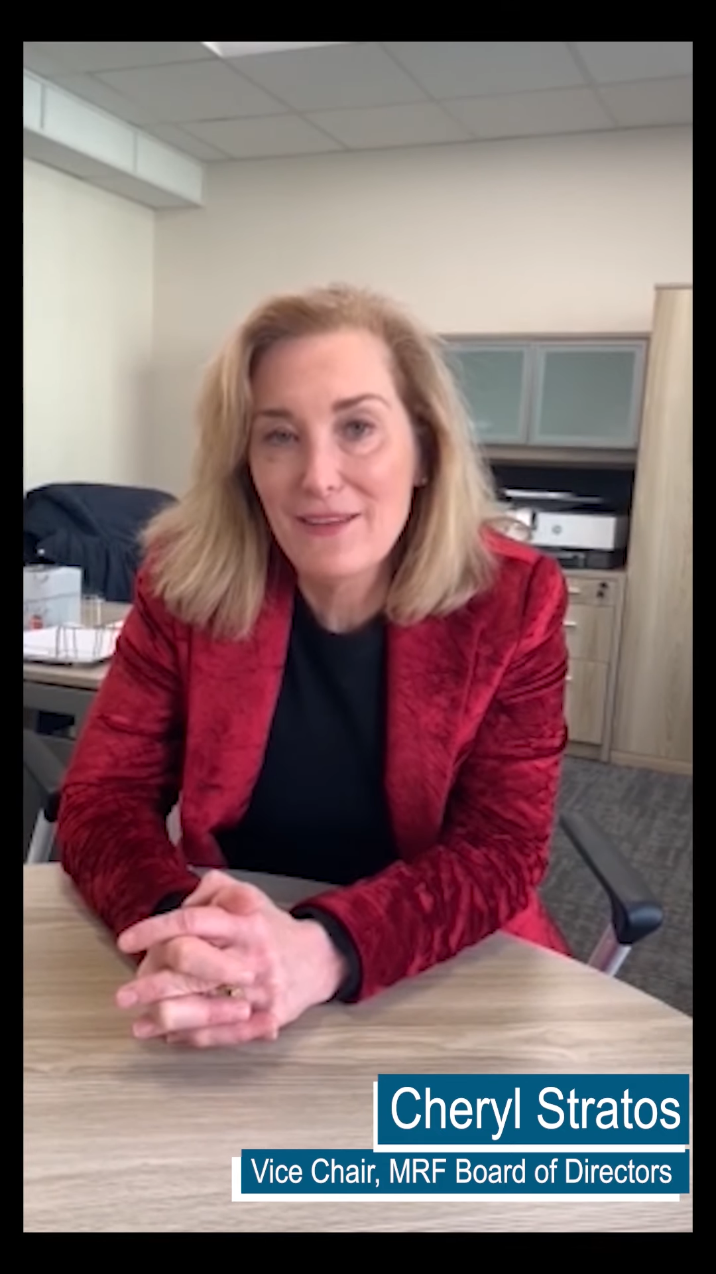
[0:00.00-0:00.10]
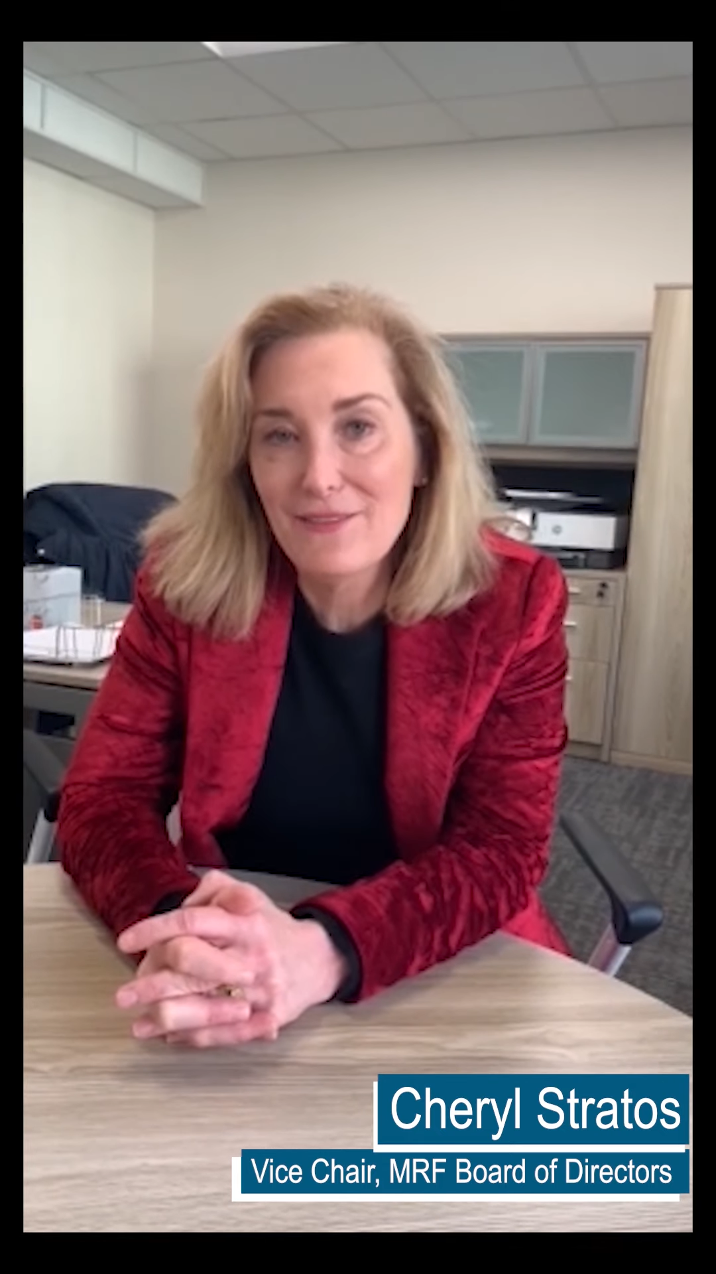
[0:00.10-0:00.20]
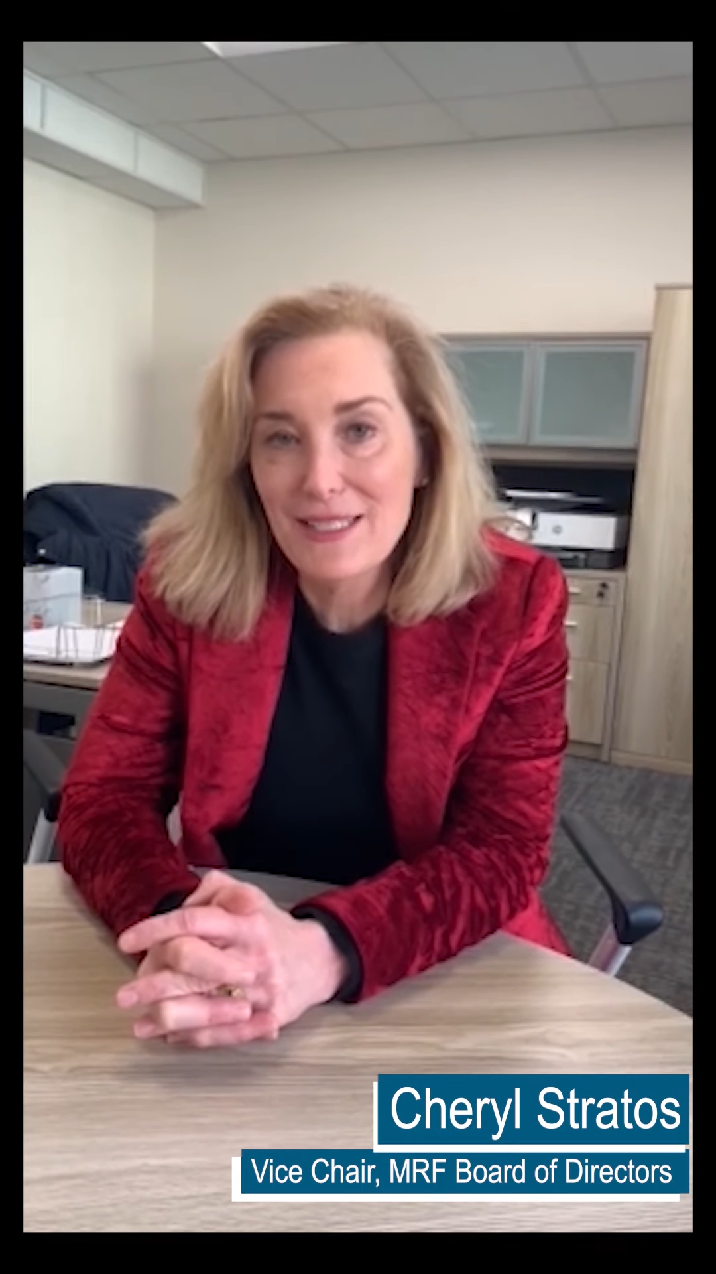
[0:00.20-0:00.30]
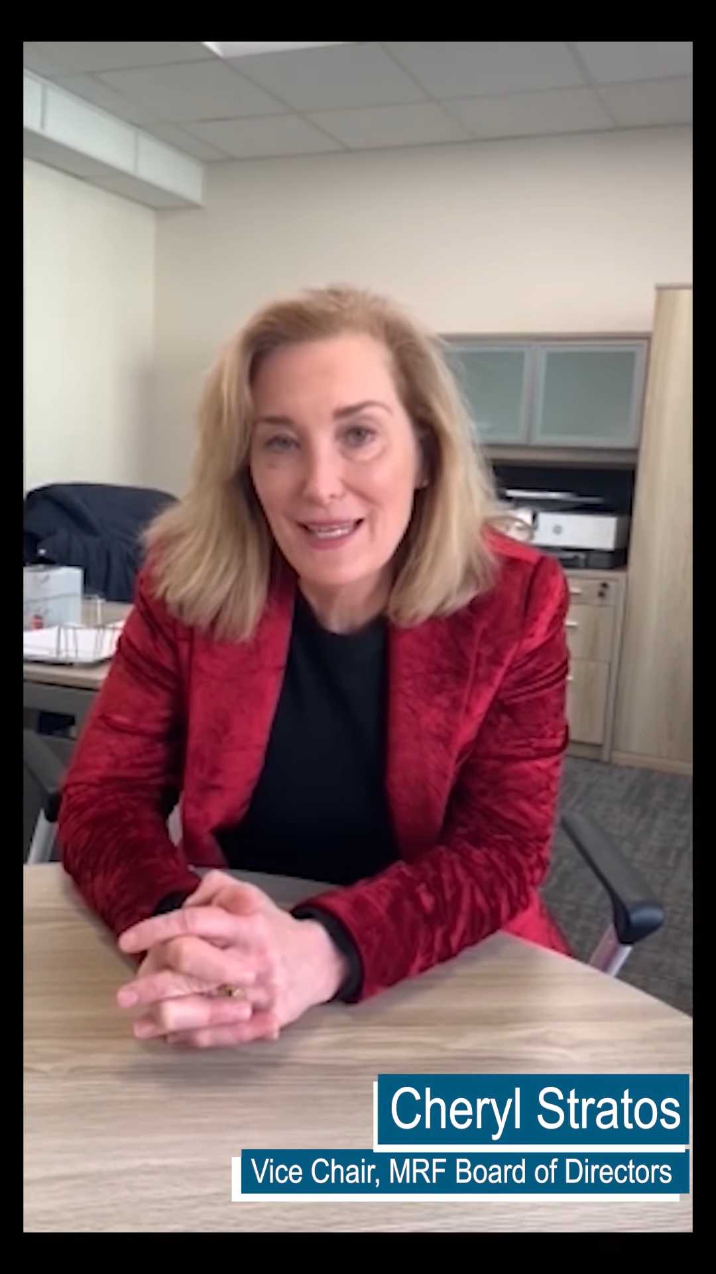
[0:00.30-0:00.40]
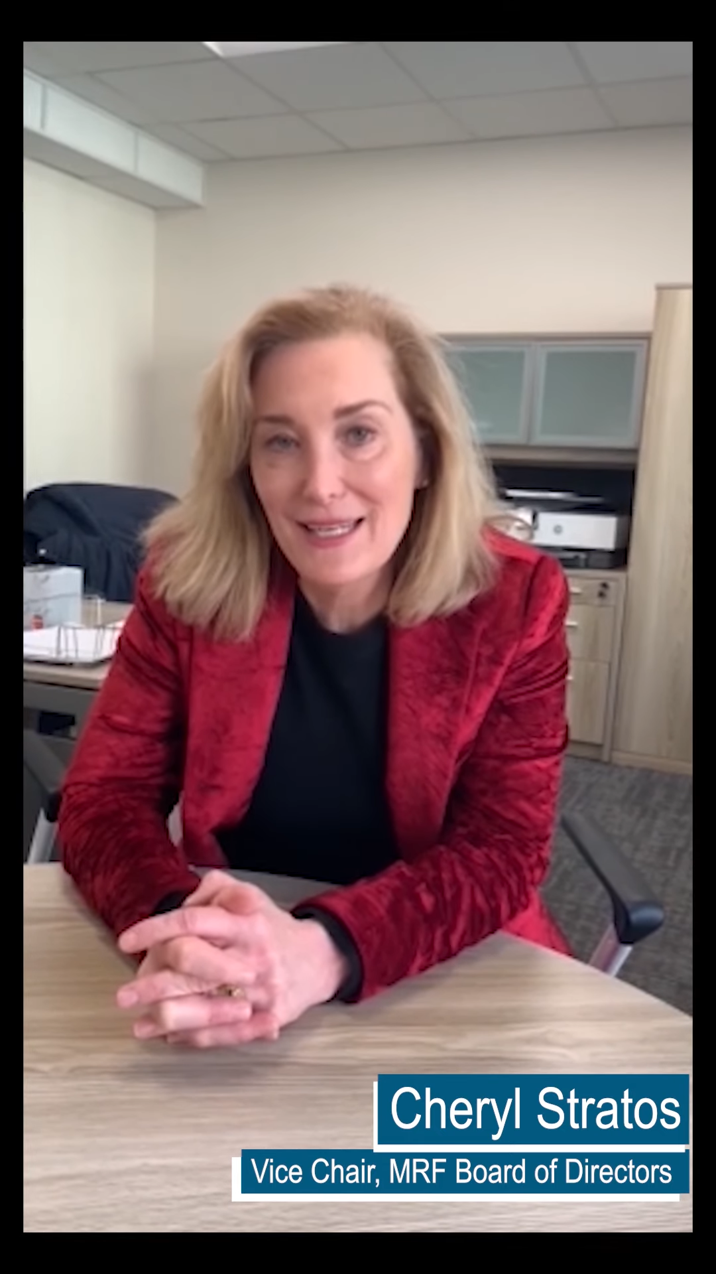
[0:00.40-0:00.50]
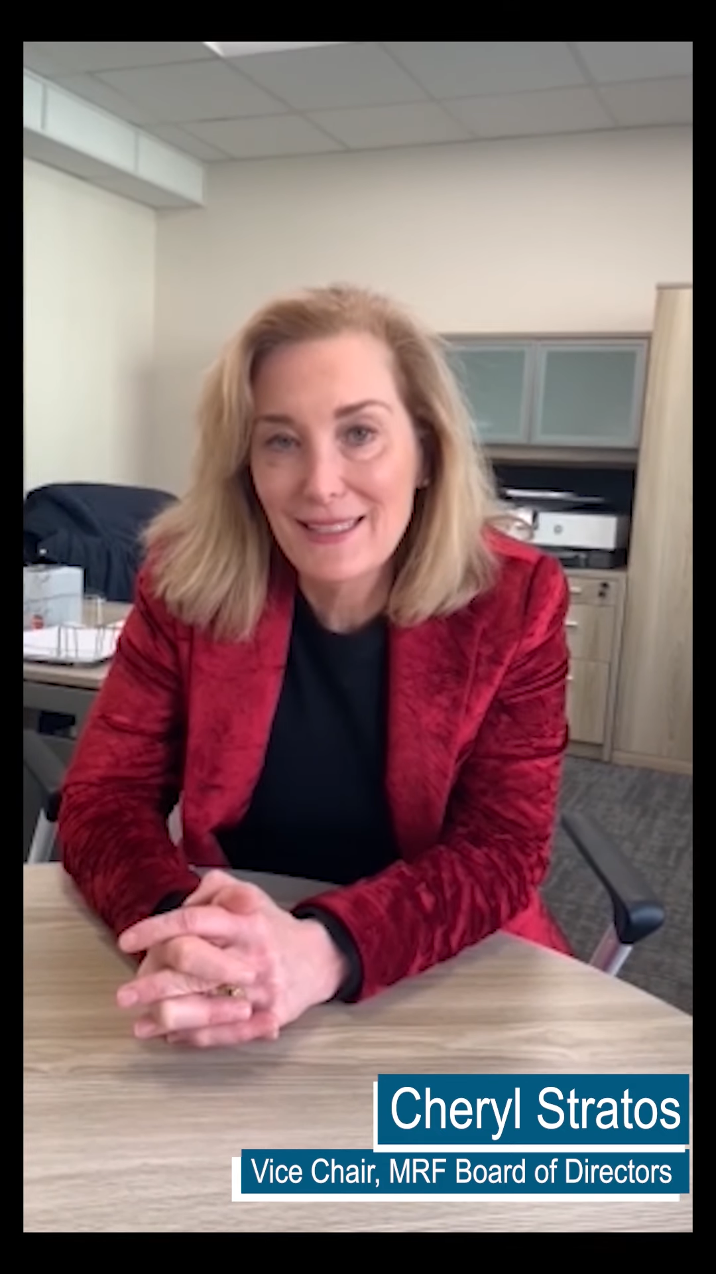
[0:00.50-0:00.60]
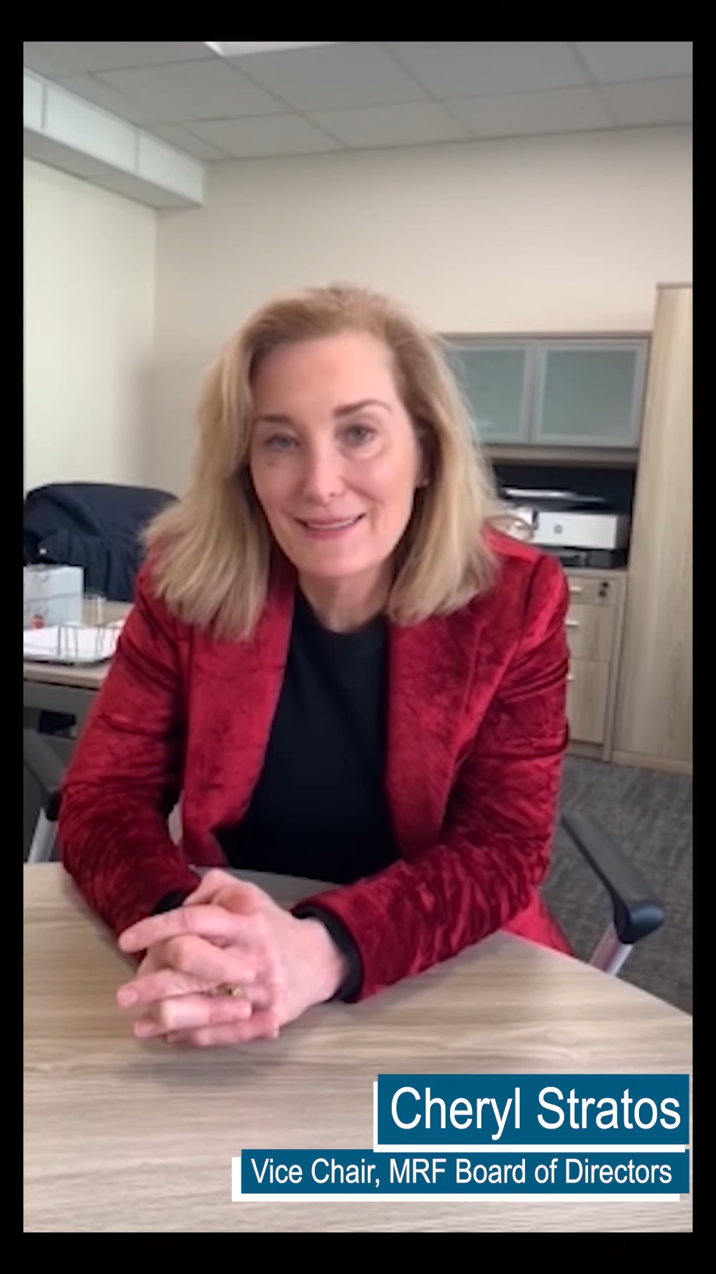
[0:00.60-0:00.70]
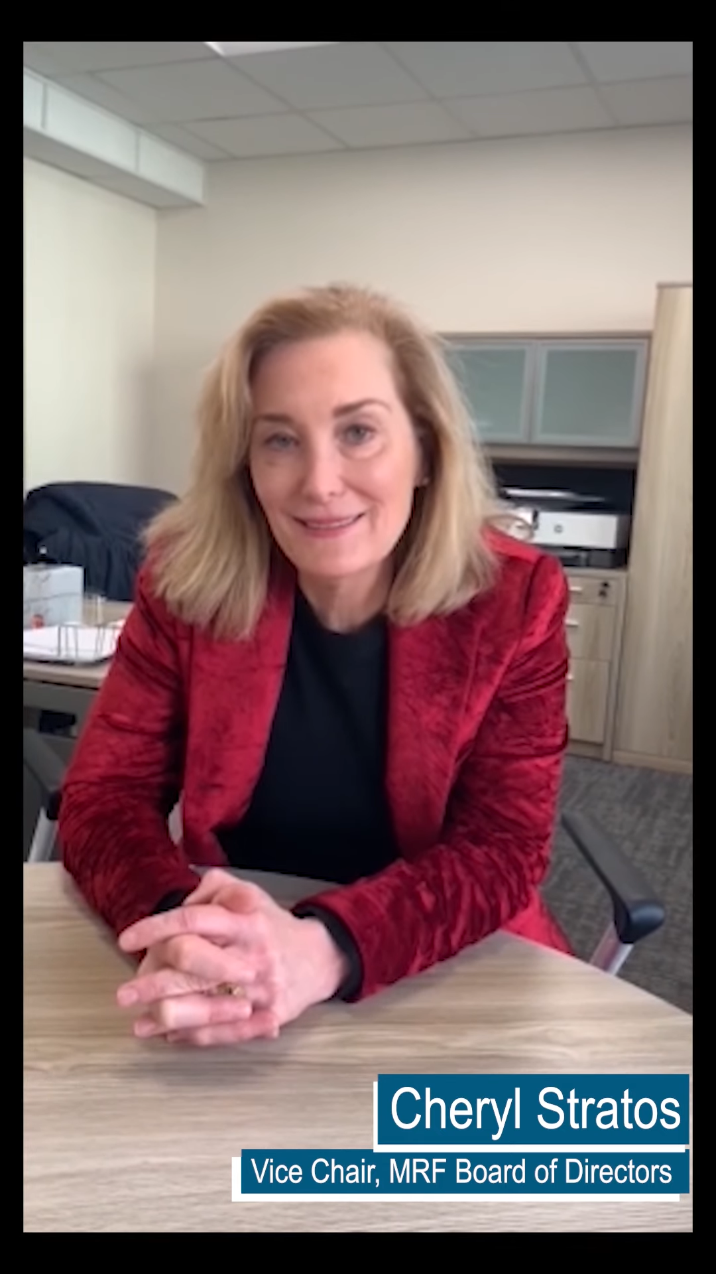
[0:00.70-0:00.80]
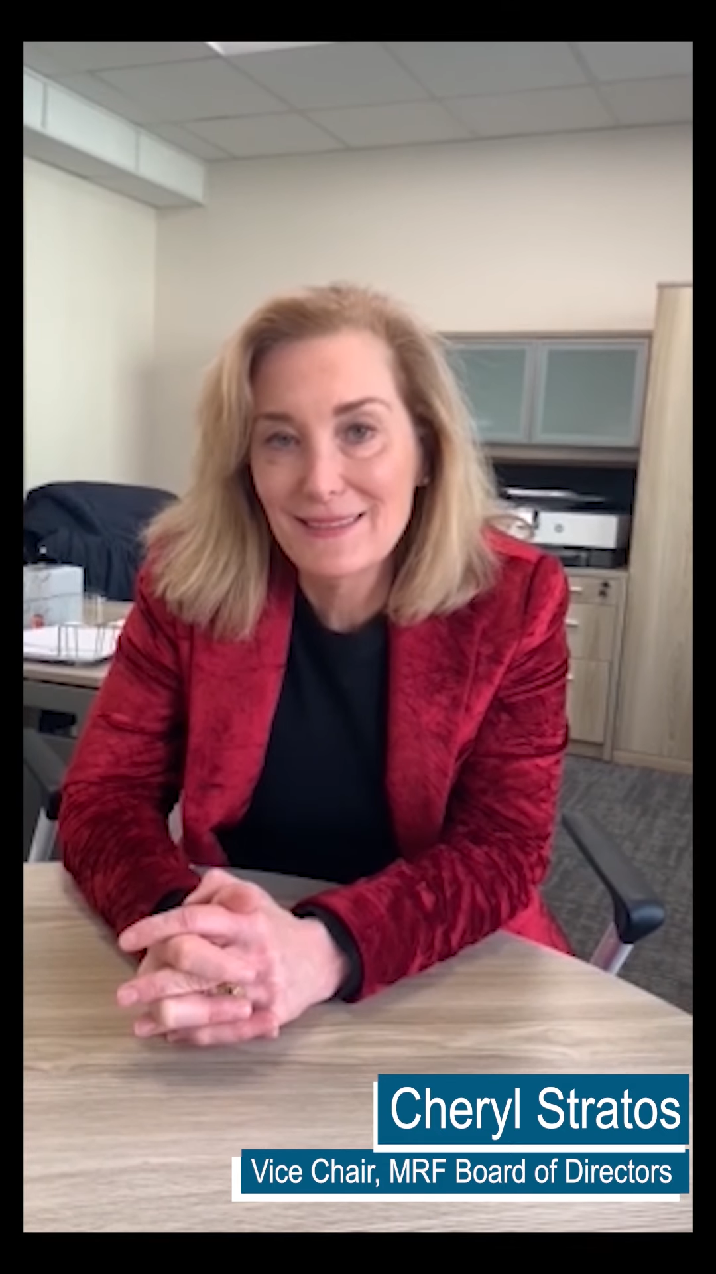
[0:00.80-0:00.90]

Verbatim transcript: FDA.